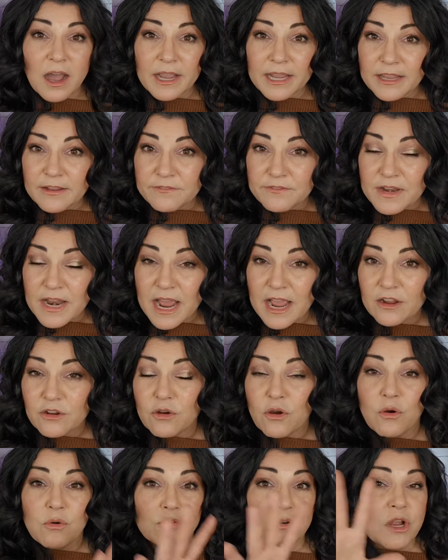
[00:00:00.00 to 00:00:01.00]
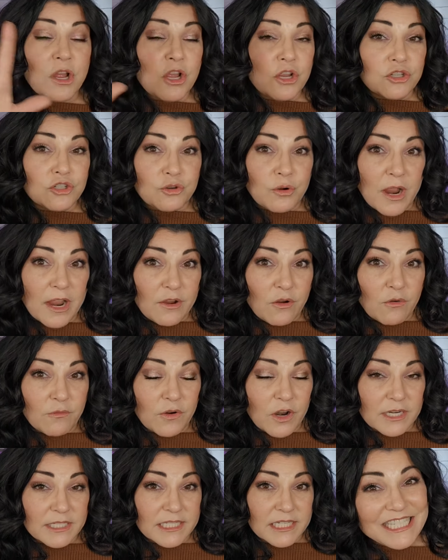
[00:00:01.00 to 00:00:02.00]
If not, go try
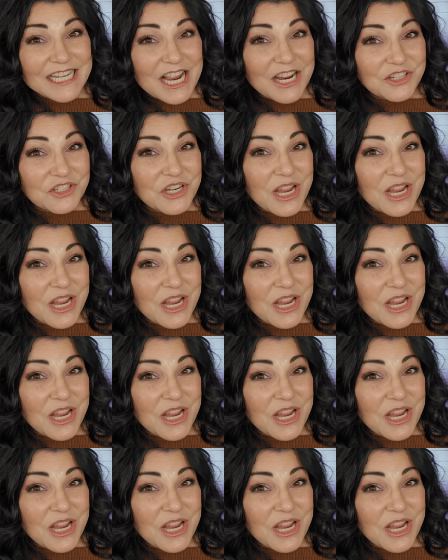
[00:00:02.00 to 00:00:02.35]
over on TikTok